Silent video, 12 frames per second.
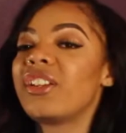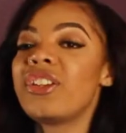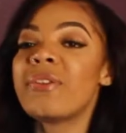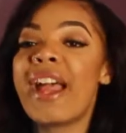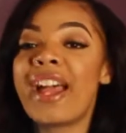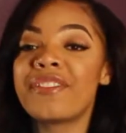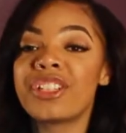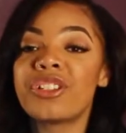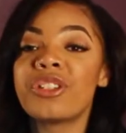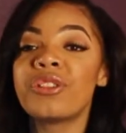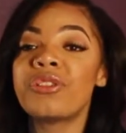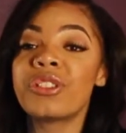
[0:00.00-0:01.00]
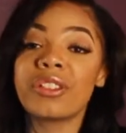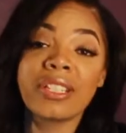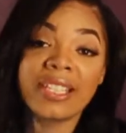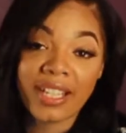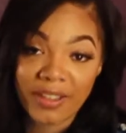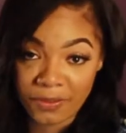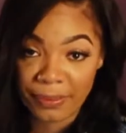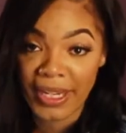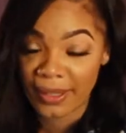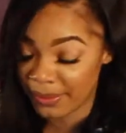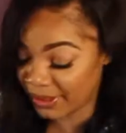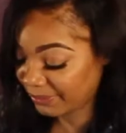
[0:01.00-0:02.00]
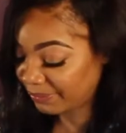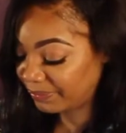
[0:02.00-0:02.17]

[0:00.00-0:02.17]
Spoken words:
You have to choose yourself, baby.